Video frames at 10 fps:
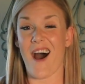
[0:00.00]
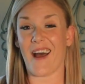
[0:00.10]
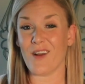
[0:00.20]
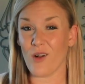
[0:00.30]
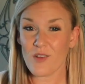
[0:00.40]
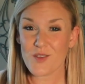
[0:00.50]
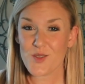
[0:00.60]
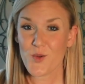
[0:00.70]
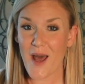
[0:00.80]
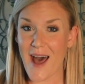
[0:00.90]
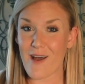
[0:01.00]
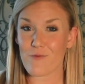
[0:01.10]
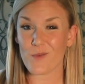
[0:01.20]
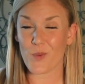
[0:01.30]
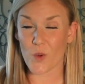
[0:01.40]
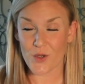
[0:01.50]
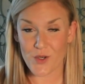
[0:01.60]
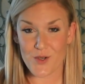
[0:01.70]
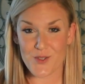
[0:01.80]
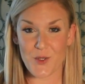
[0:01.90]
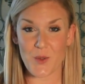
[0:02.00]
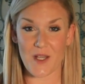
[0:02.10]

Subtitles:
I also have reporters who